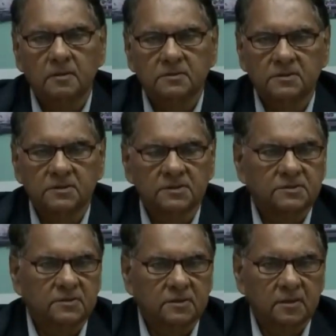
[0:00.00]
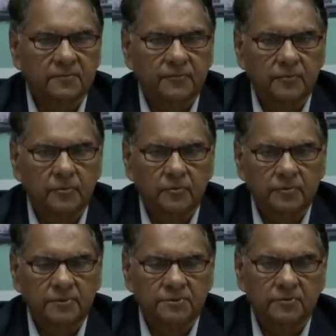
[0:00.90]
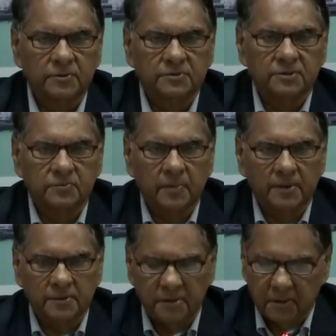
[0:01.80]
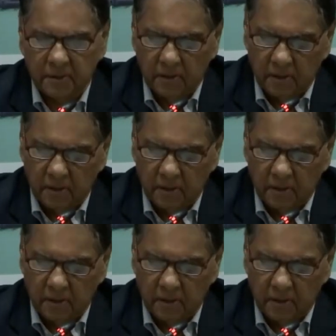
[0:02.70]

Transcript: suggesting a few interventions by the